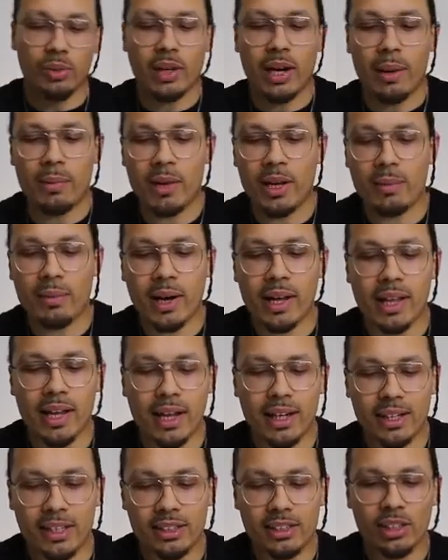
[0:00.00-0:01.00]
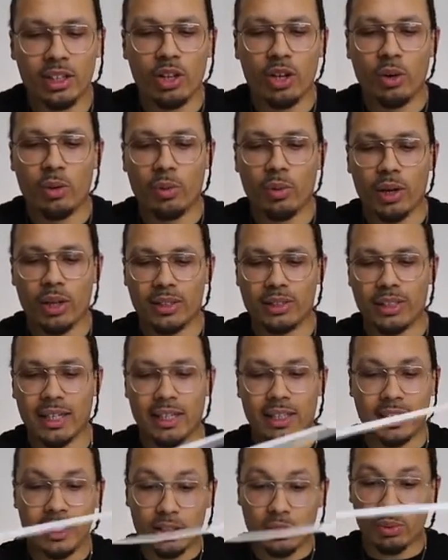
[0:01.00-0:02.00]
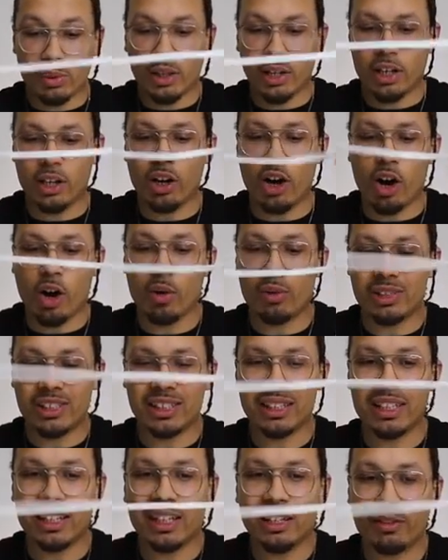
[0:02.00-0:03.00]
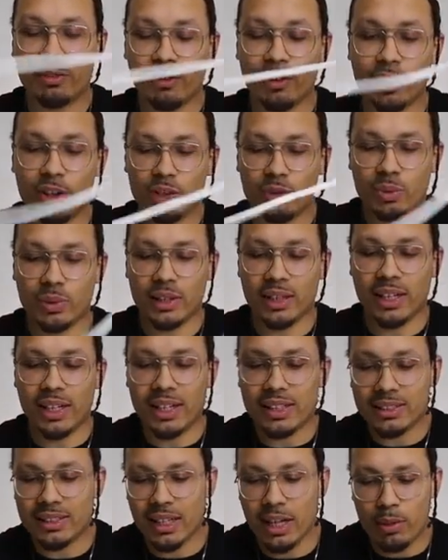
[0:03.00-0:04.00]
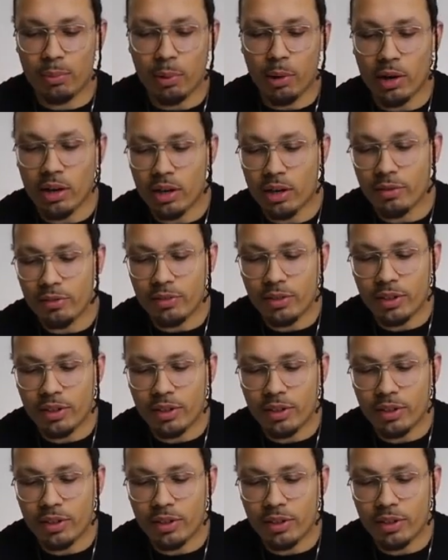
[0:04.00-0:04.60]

So what I mean by that is we want to take this one and always lead first with the inside part of the